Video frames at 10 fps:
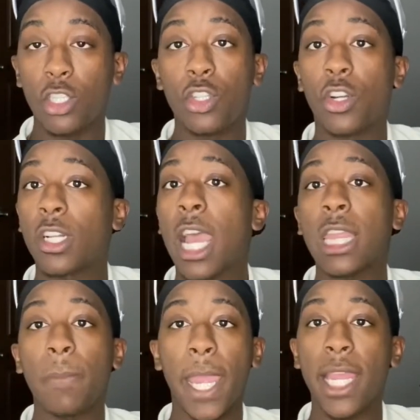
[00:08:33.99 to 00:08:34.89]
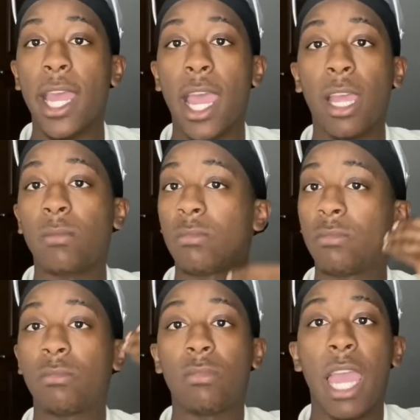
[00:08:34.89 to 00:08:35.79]
You're going to have to pay that
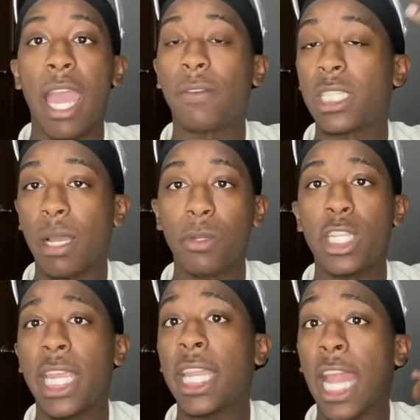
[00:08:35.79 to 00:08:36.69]
every time you take it.